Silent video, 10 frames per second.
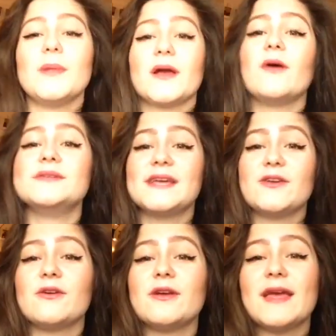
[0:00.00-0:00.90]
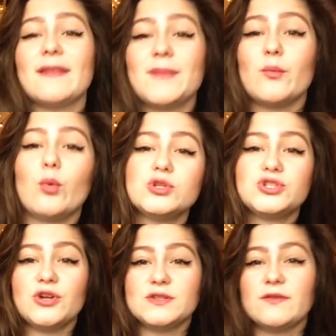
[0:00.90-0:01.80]
But like I was saying, you can get them in
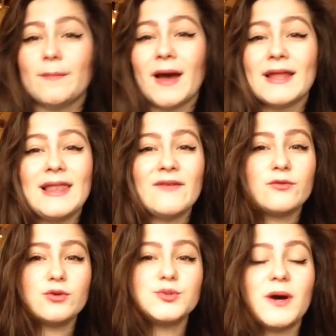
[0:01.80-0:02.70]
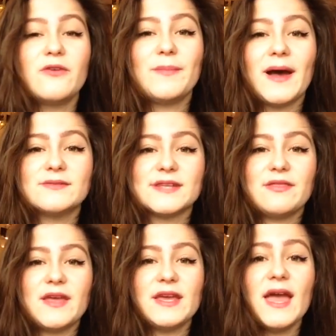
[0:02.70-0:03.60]
Waterstones for about 11 or 12 pounds, I
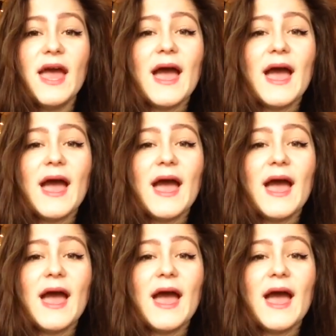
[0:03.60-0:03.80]
think.